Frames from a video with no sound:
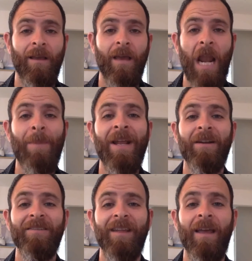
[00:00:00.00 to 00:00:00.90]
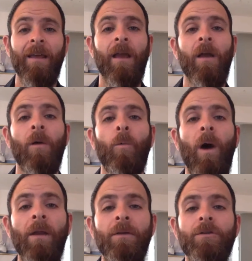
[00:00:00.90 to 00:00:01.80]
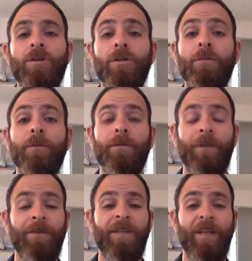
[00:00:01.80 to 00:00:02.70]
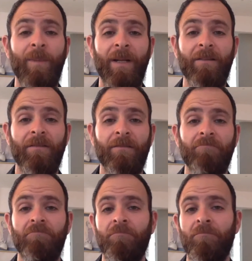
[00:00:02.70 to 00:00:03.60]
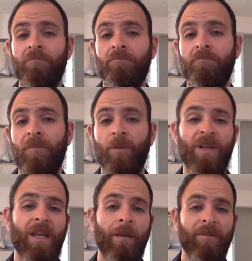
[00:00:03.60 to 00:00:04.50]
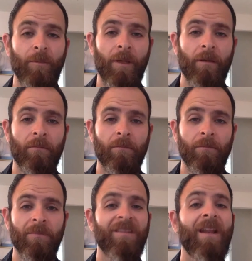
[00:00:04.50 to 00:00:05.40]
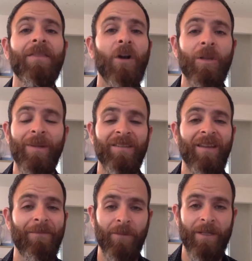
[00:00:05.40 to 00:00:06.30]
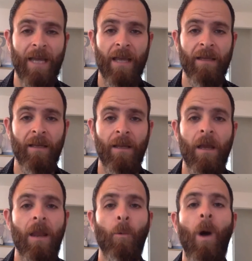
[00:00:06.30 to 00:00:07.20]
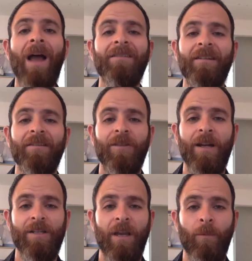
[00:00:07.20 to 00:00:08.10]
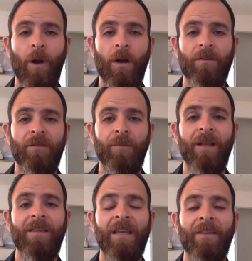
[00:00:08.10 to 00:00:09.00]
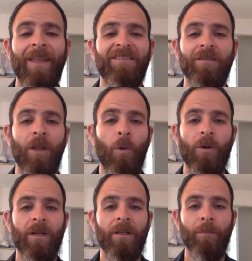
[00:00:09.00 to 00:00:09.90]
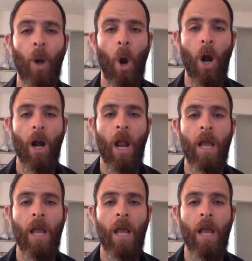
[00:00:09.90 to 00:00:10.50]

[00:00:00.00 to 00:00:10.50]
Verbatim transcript: And I'm here to say, why don't you shoot for 15 minutes three times a week instead of 30 minutes every day? Now, why is that a strategy that works? You might think that that's lowering the bar.